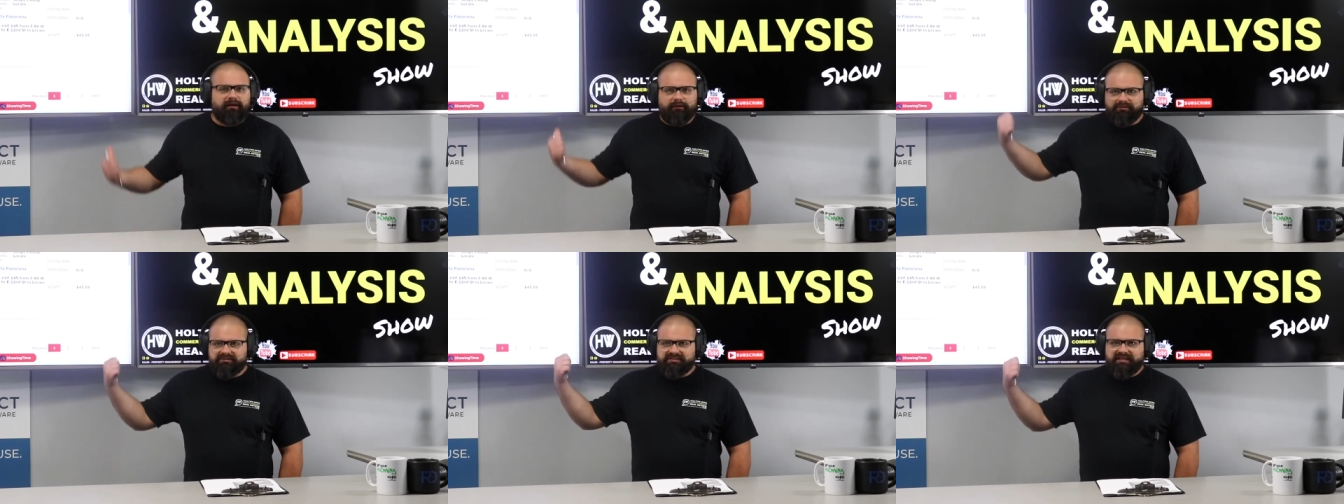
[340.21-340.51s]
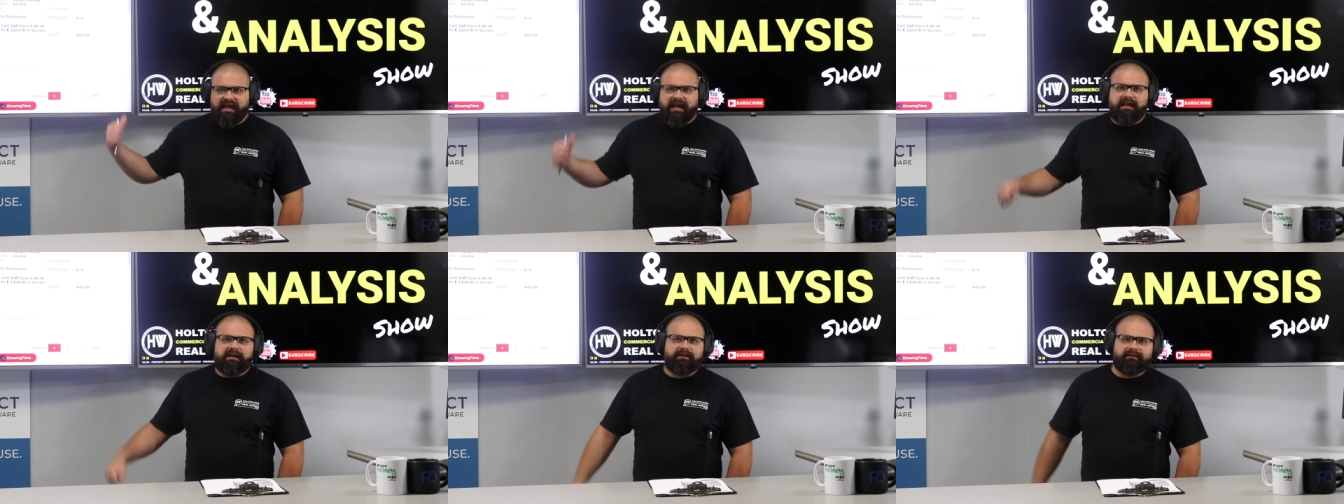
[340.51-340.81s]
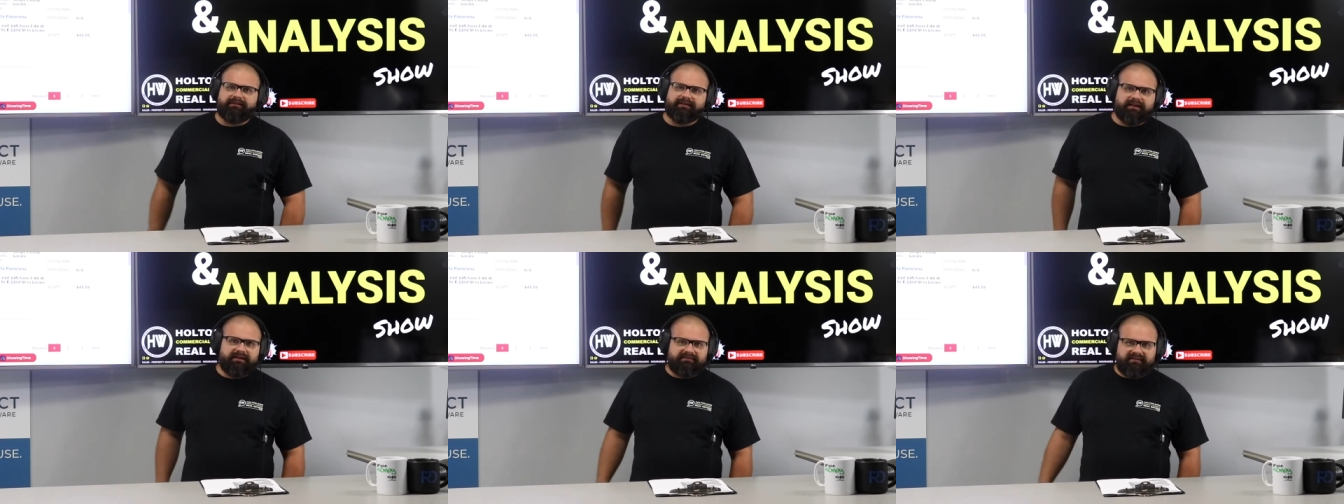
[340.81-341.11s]
It was
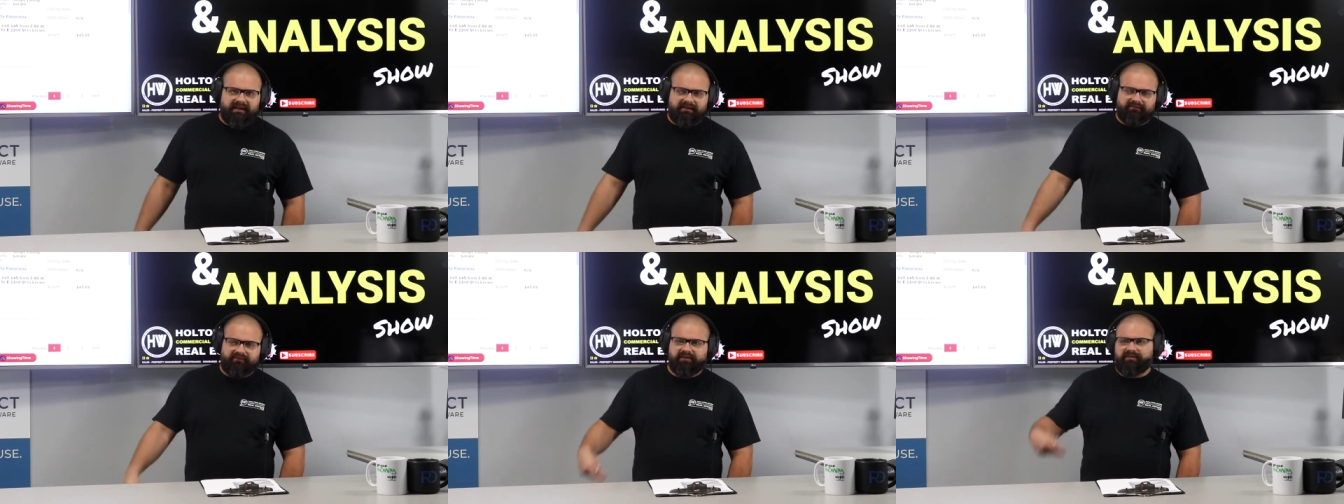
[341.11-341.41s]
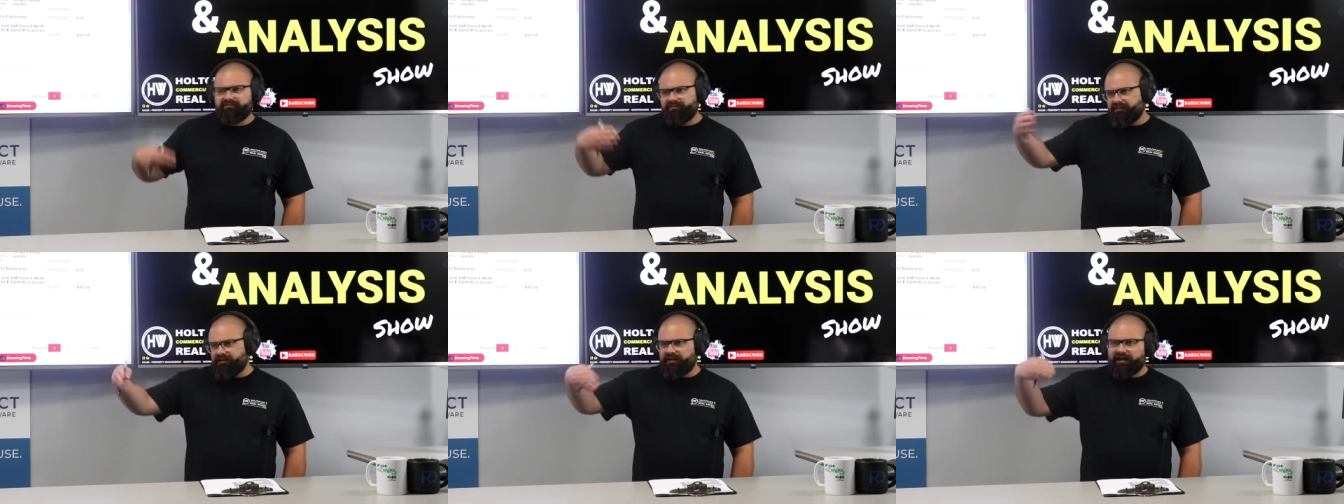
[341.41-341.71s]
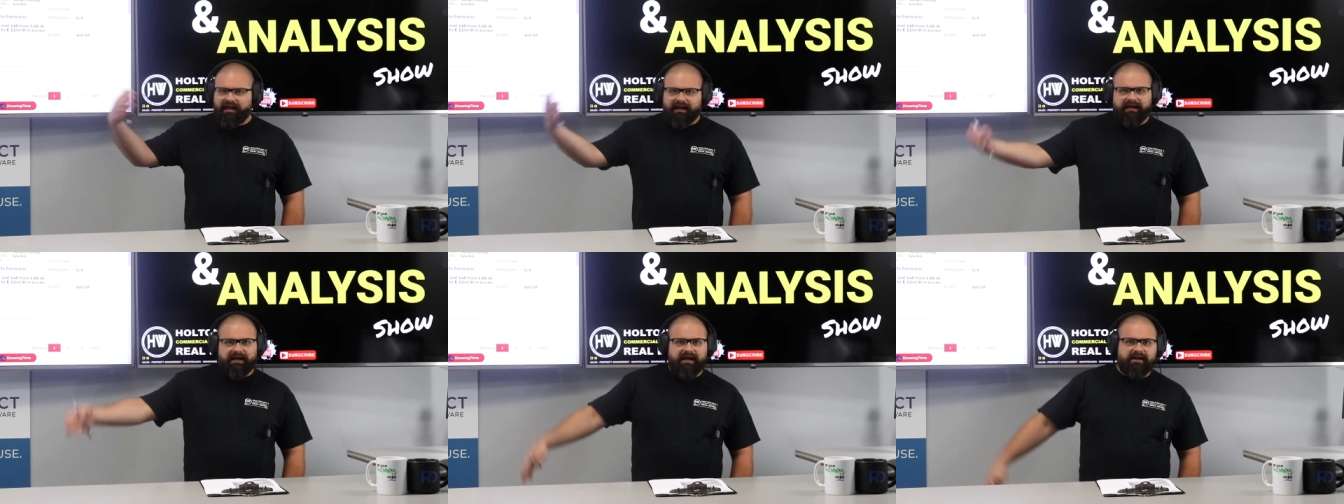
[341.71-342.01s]
dated to get 1050. You
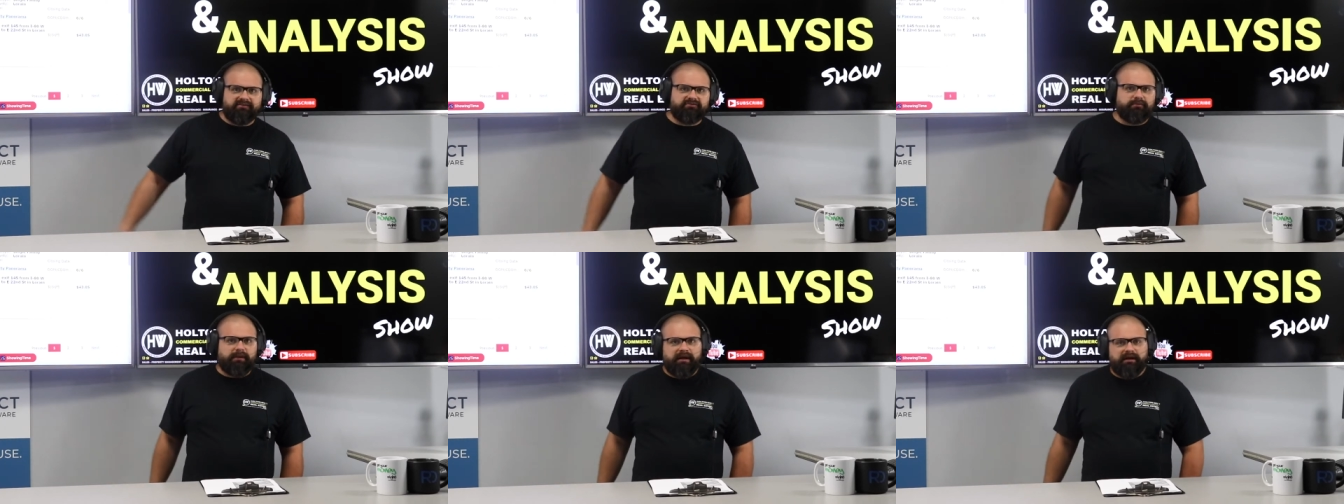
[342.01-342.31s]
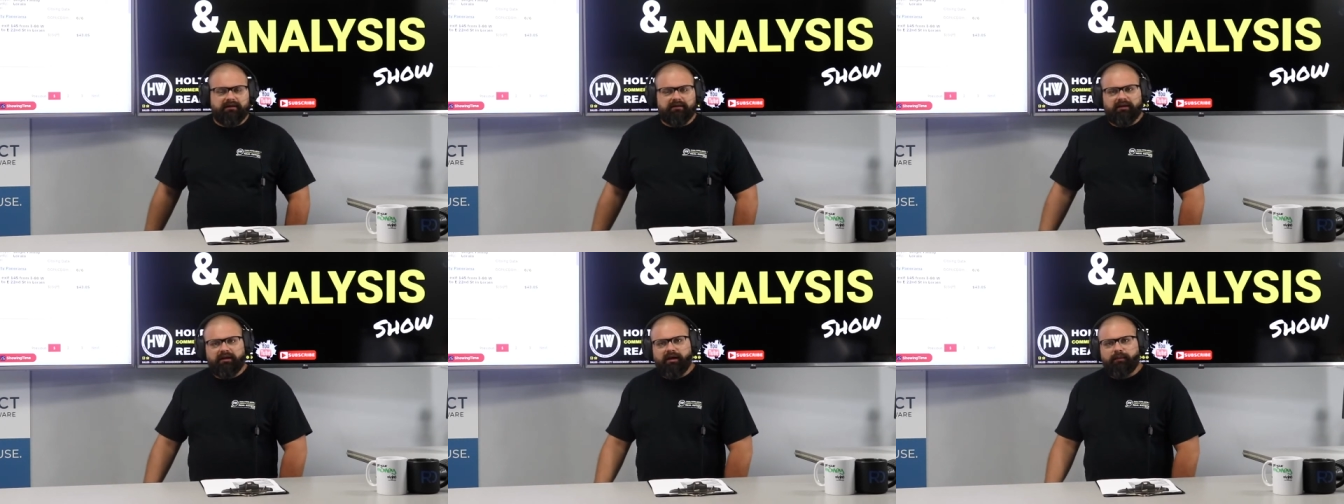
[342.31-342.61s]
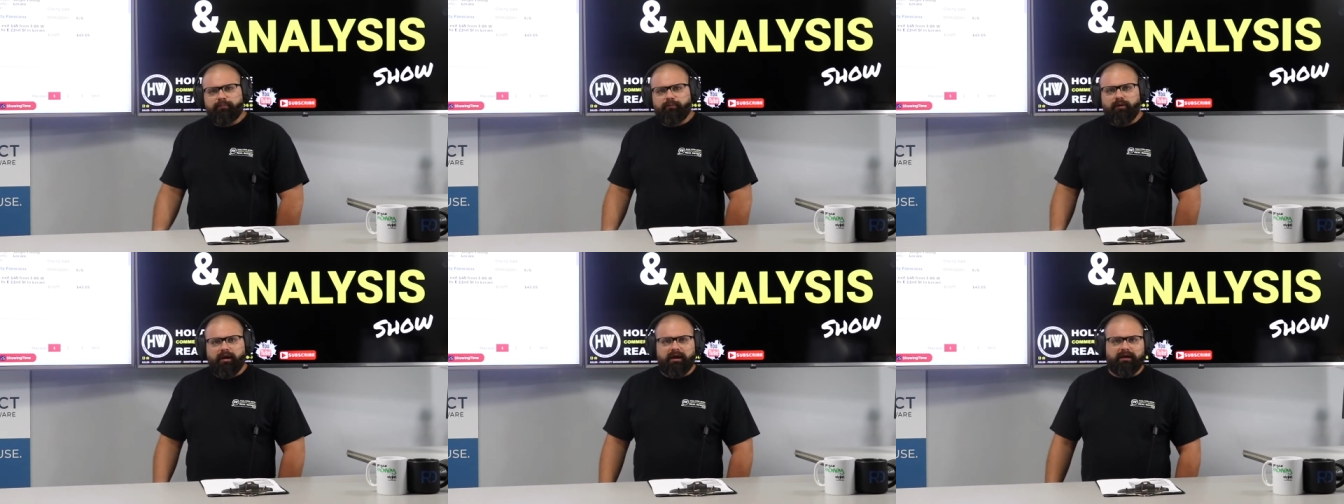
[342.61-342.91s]
got to cosmetically
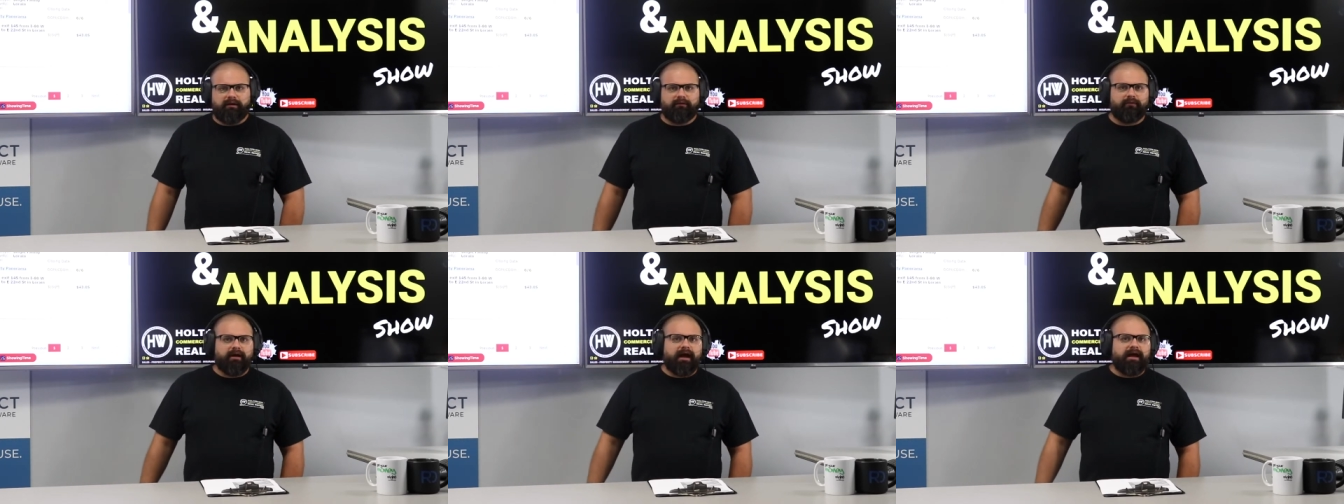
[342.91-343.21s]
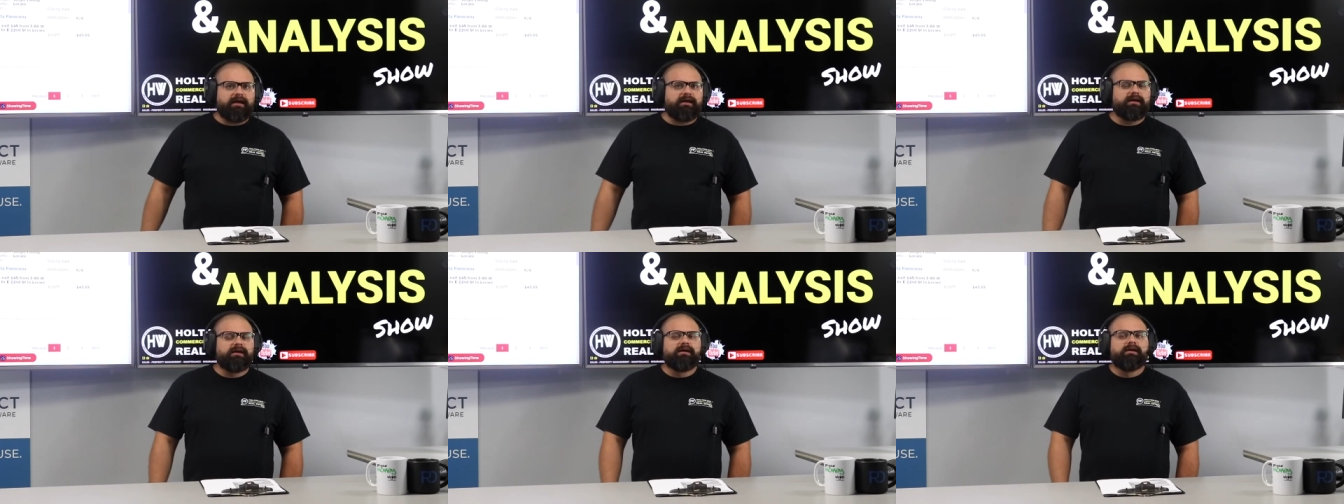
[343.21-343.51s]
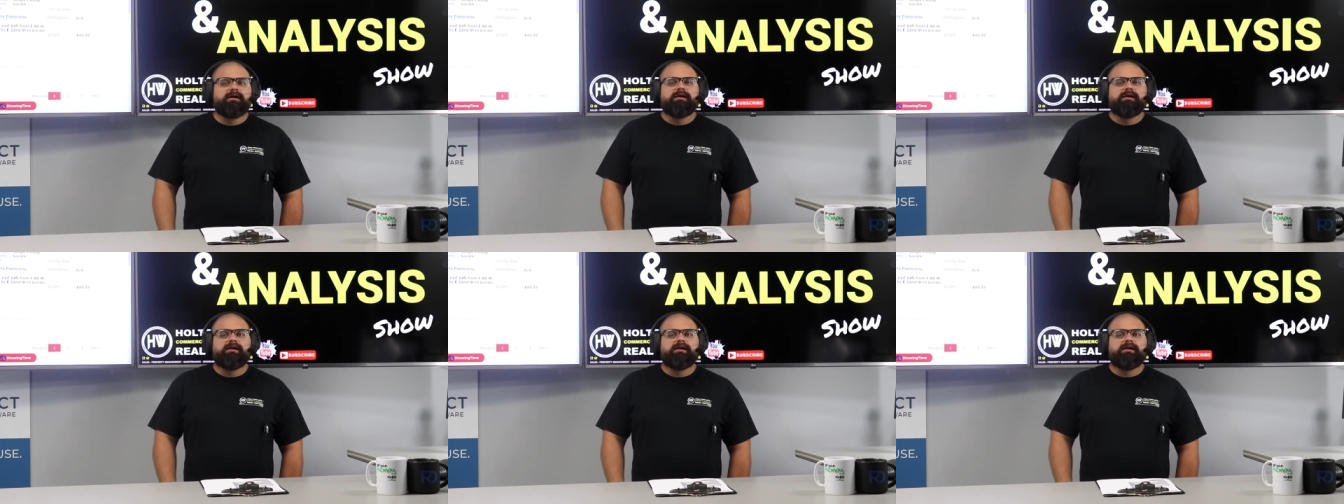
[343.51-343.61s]
upgrade it, right?